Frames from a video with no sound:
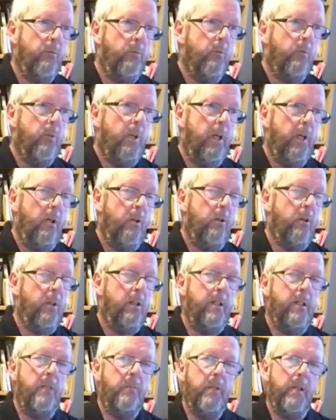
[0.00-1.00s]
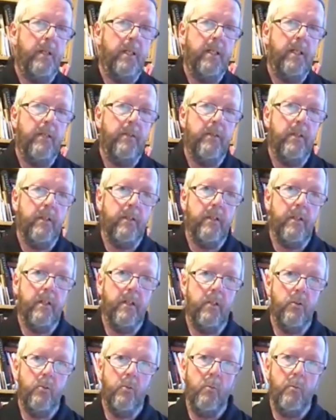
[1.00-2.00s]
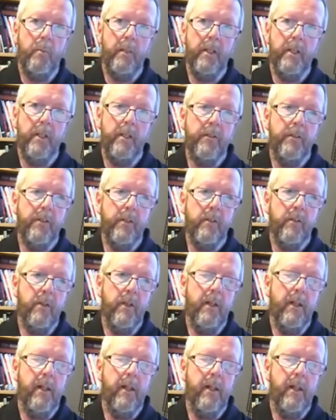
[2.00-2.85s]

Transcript: well carbonated cold beer, so